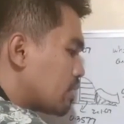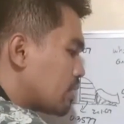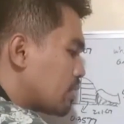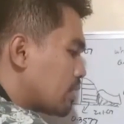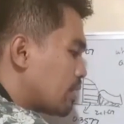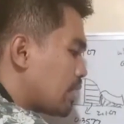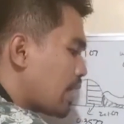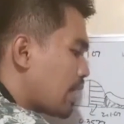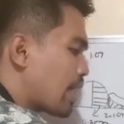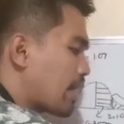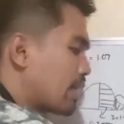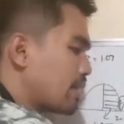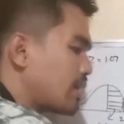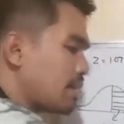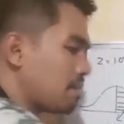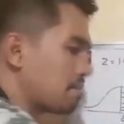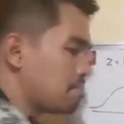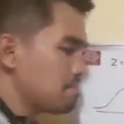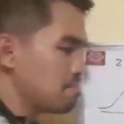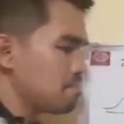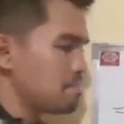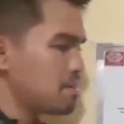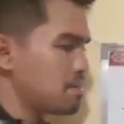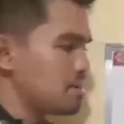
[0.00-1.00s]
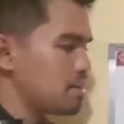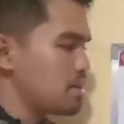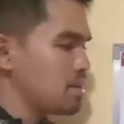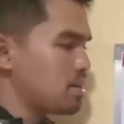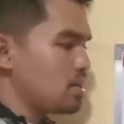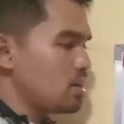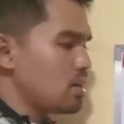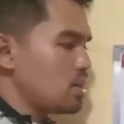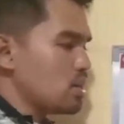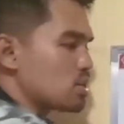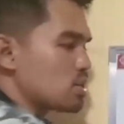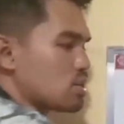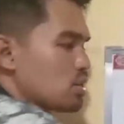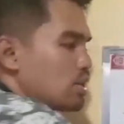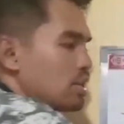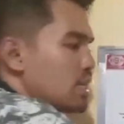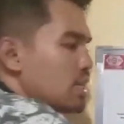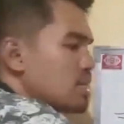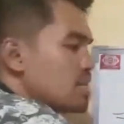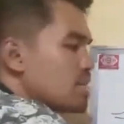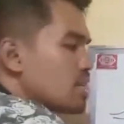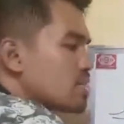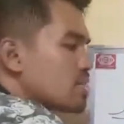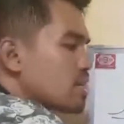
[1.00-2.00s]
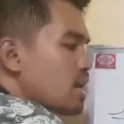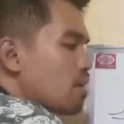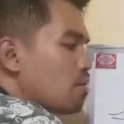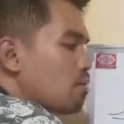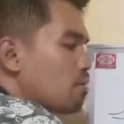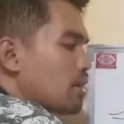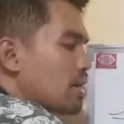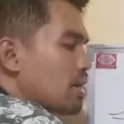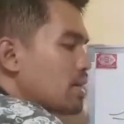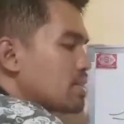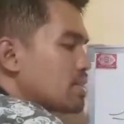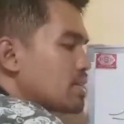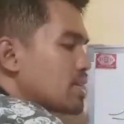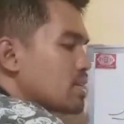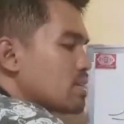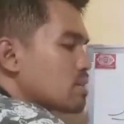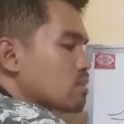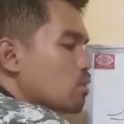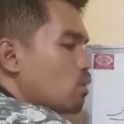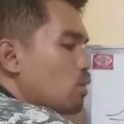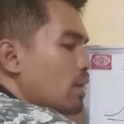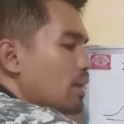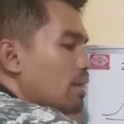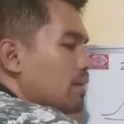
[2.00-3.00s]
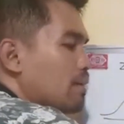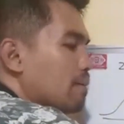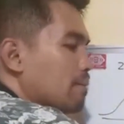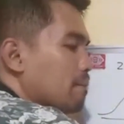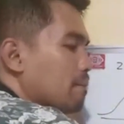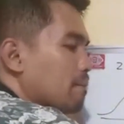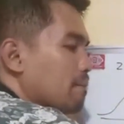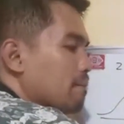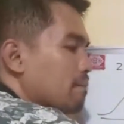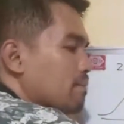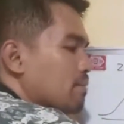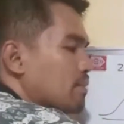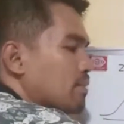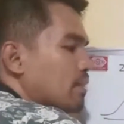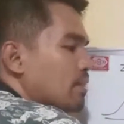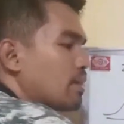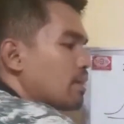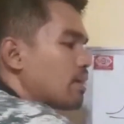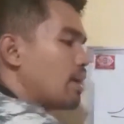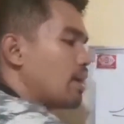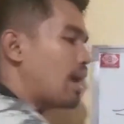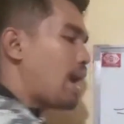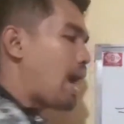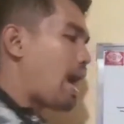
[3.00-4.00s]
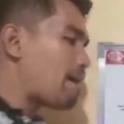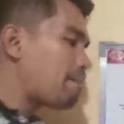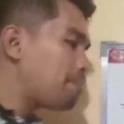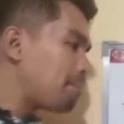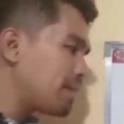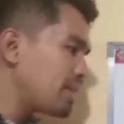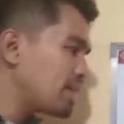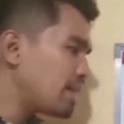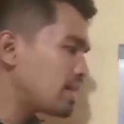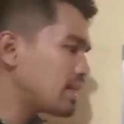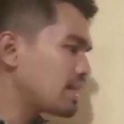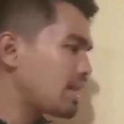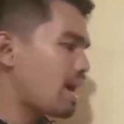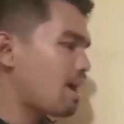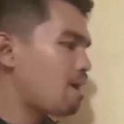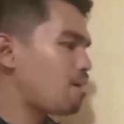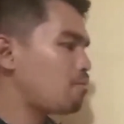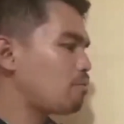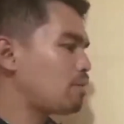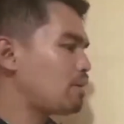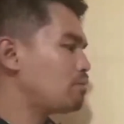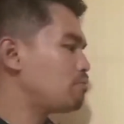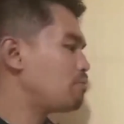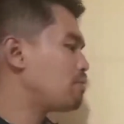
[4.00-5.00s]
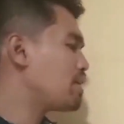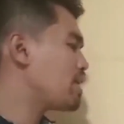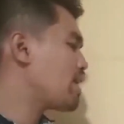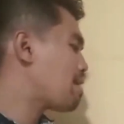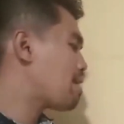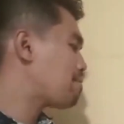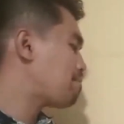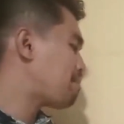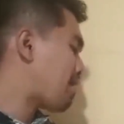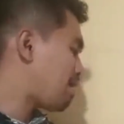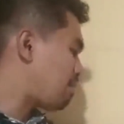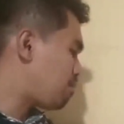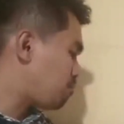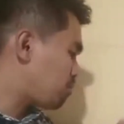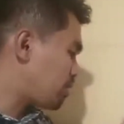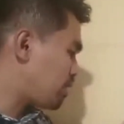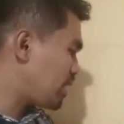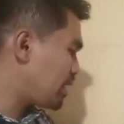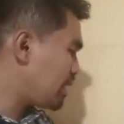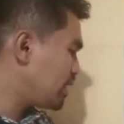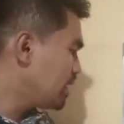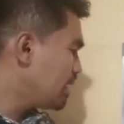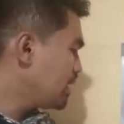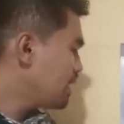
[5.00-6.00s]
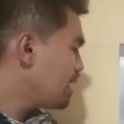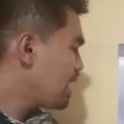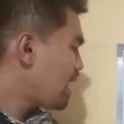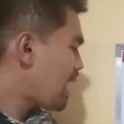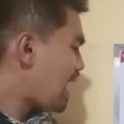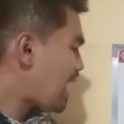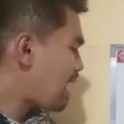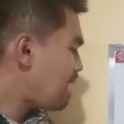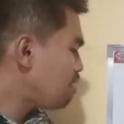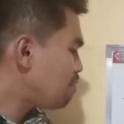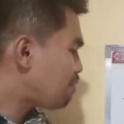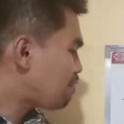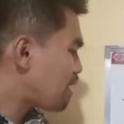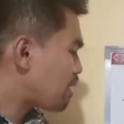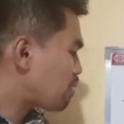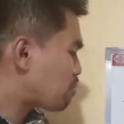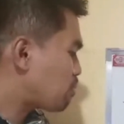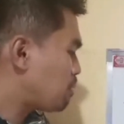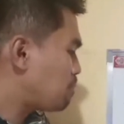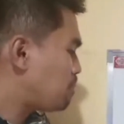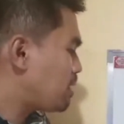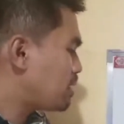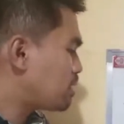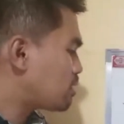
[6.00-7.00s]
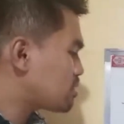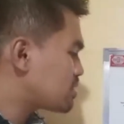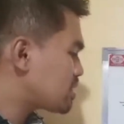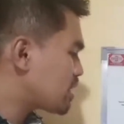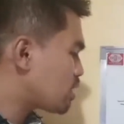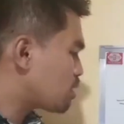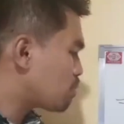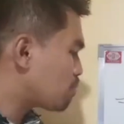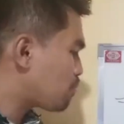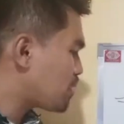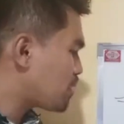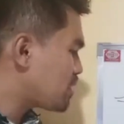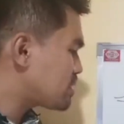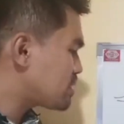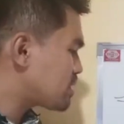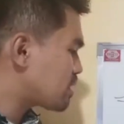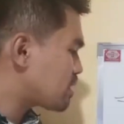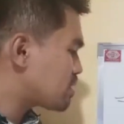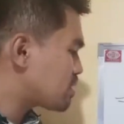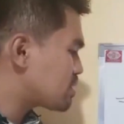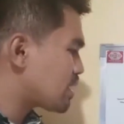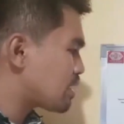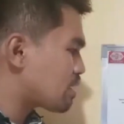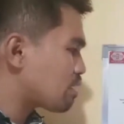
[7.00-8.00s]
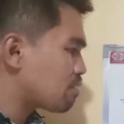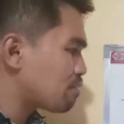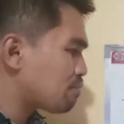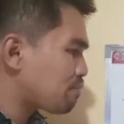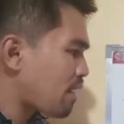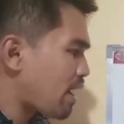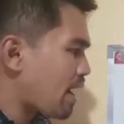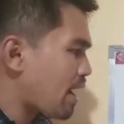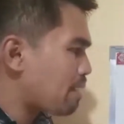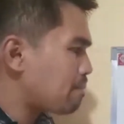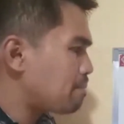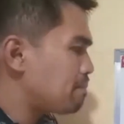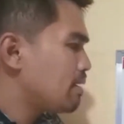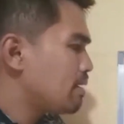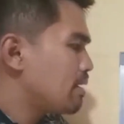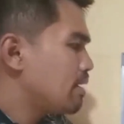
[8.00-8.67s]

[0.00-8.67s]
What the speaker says: negative. So this is our z-score. Happening now when we have our alpha equivalent to 0.005,